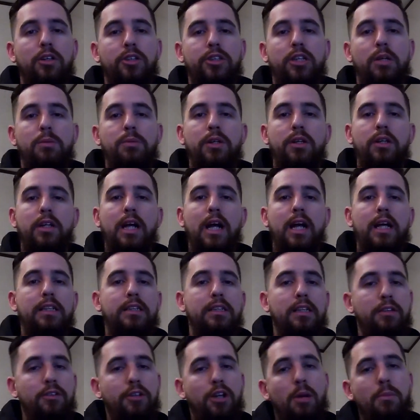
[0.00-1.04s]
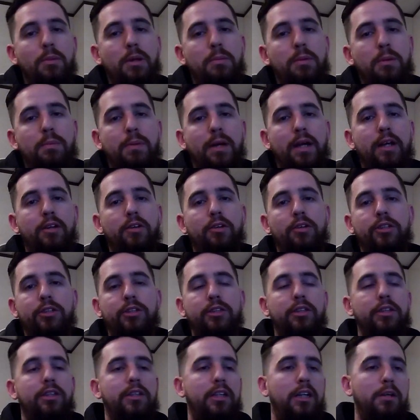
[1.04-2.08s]
Some of you guys, y'all may be
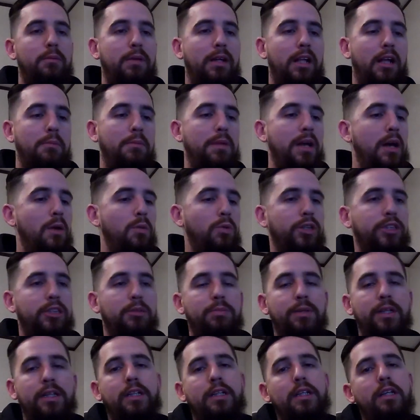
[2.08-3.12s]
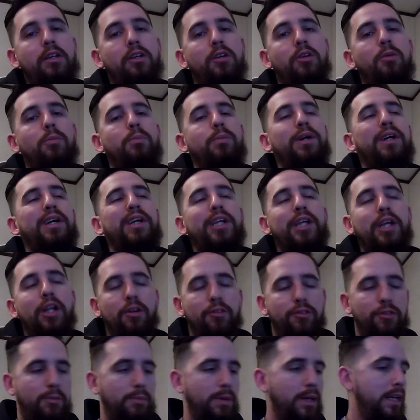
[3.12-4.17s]
painters and be like, man, what's the big deal? But
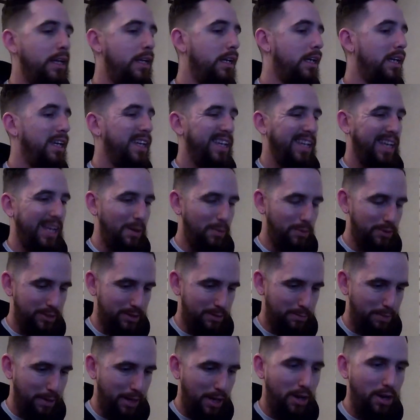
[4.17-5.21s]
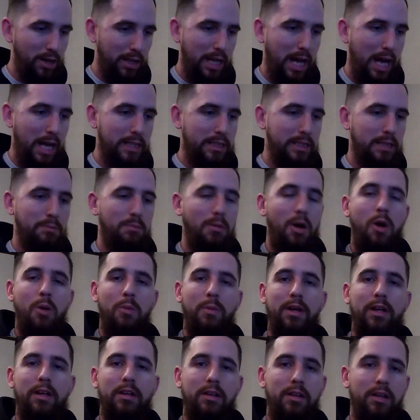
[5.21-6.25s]
for me, it was a paralyzing
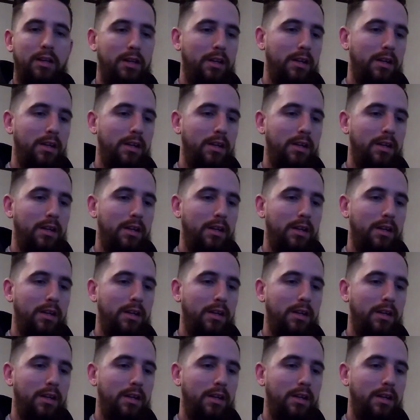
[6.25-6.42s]
moment,